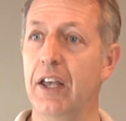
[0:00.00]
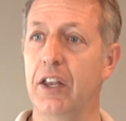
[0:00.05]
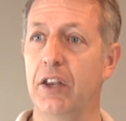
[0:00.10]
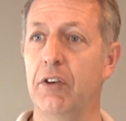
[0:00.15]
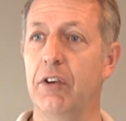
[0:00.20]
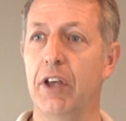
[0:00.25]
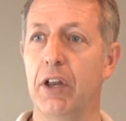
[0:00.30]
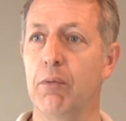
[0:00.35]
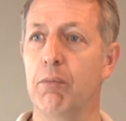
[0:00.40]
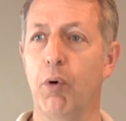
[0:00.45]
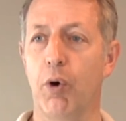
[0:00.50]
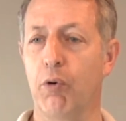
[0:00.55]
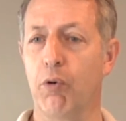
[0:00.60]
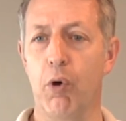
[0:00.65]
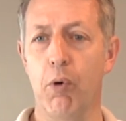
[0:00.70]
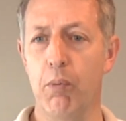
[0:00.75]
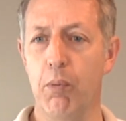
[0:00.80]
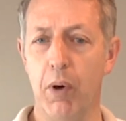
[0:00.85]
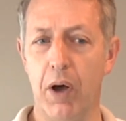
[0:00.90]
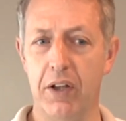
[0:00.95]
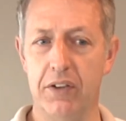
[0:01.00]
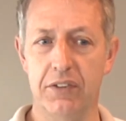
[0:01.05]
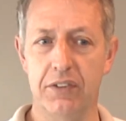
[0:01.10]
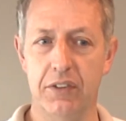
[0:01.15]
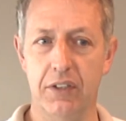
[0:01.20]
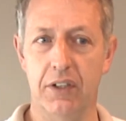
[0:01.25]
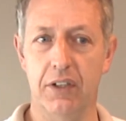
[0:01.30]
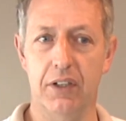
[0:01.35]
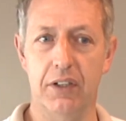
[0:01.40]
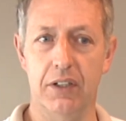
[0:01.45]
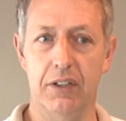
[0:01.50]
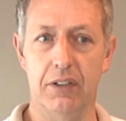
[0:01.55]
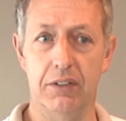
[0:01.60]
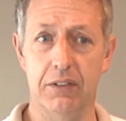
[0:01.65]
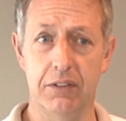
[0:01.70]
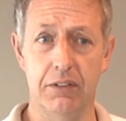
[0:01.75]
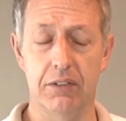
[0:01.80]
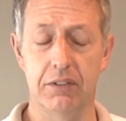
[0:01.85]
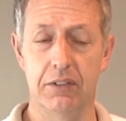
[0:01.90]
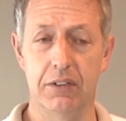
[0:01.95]
You get a more robust,
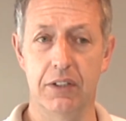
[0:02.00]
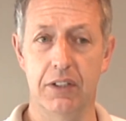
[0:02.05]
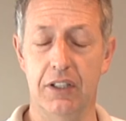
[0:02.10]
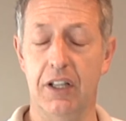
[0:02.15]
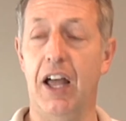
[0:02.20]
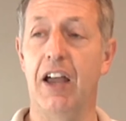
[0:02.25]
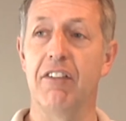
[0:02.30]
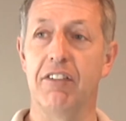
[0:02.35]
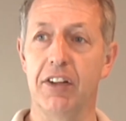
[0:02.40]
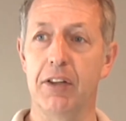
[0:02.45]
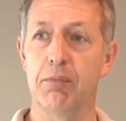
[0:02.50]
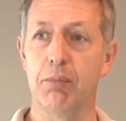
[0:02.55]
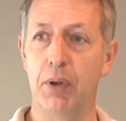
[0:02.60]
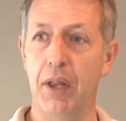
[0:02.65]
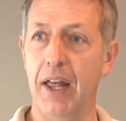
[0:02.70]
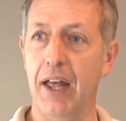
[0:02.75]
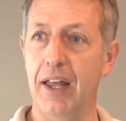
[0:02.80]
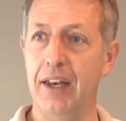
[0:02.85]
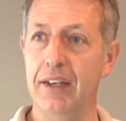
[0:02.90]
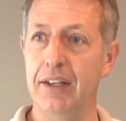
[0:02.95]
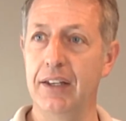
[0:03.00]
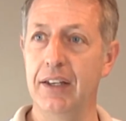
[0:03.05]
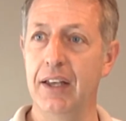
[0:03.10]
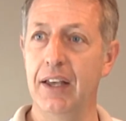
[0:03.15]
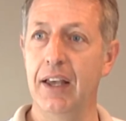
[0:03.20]
lively plant,